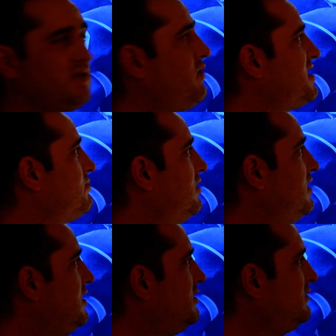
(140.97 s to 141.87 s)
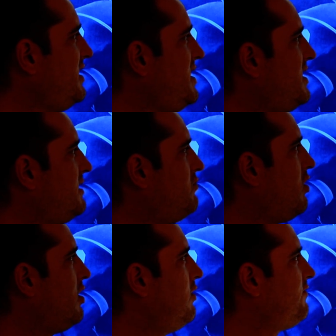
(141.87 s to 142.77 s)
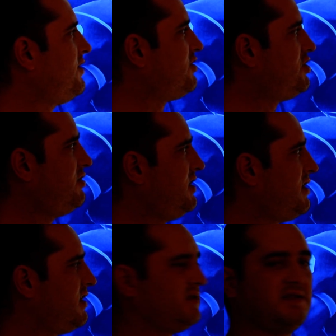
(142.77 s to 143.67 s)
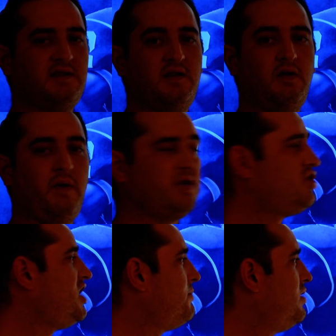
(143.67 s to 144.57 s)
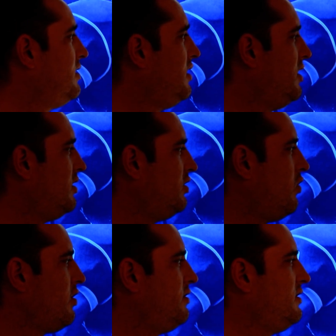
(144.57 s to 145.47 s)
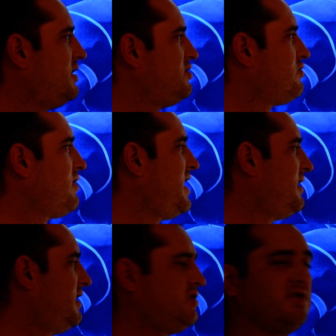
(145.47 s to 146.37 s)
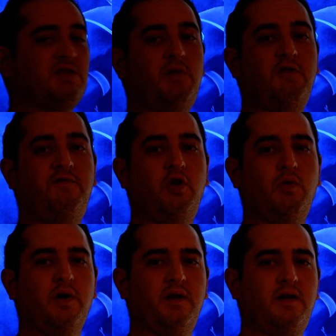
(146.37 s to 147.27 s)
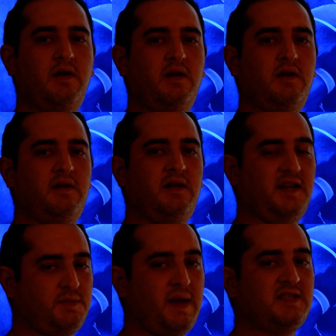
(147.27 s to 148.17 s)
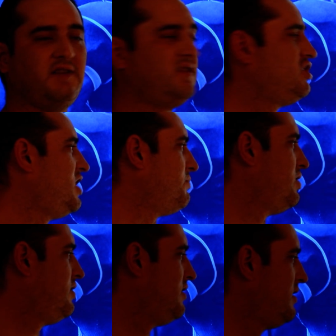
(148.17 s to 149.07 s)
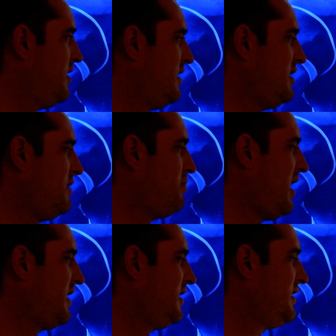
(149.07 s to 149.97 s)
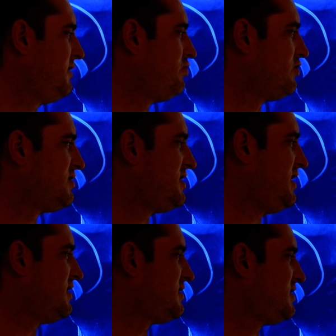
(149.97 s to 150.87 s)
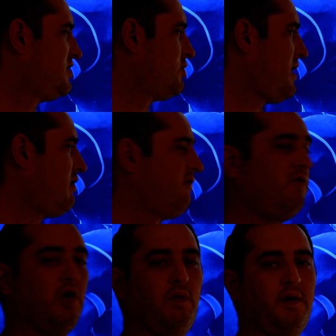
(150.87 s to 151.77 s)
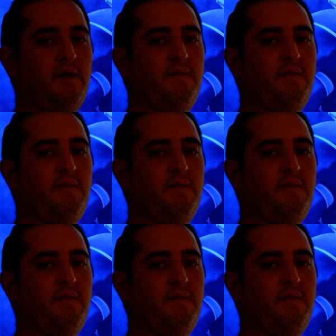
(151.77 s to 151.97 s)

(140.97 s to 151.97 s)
and Westbrook. Lee and Morrow for your shooting guards. Went cheap. Gordon and Durant at your small forward, expensive and cheap. Ibaka and Porzingis at your power forward,